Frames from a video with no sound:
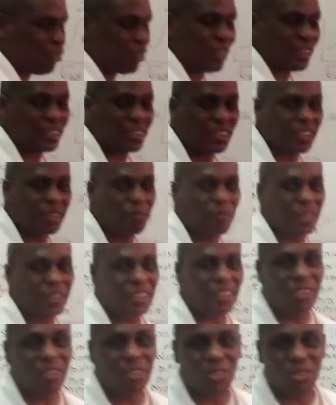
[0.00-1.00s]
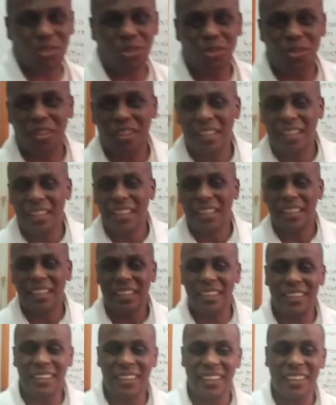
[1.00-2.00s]
for the starting material. So
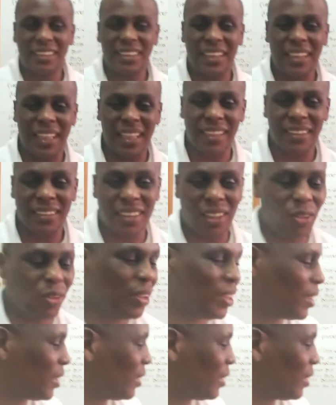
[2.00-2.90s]
it's an hexagonic